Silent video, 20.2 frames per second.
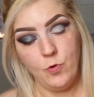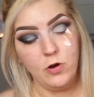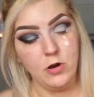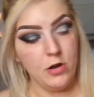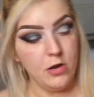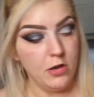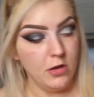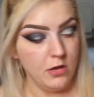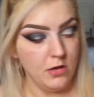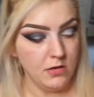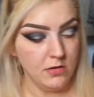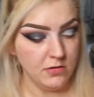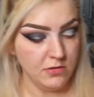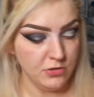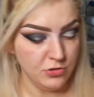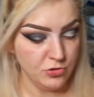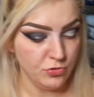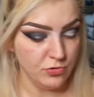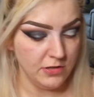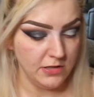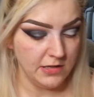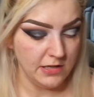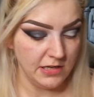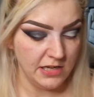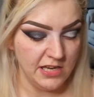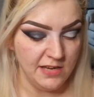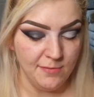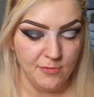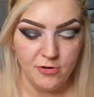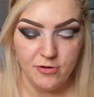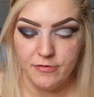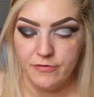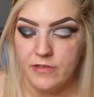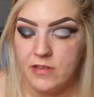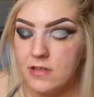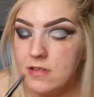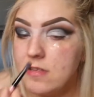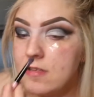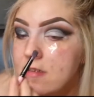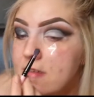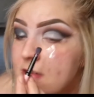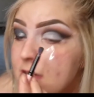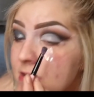one. I don't like the name of it.